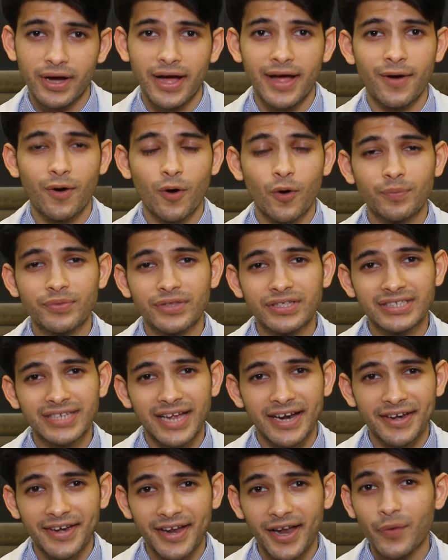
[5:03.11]
I hope this
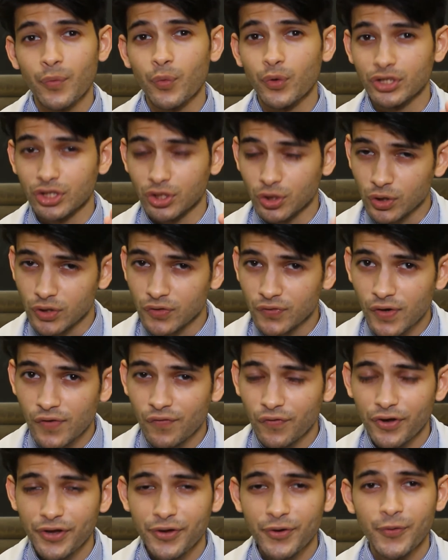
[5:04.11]
content was useful
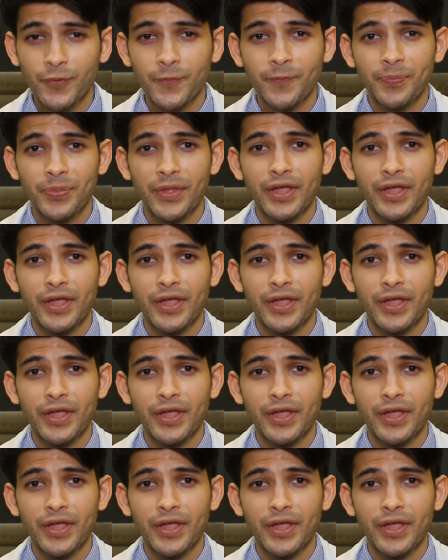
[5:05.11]
for you.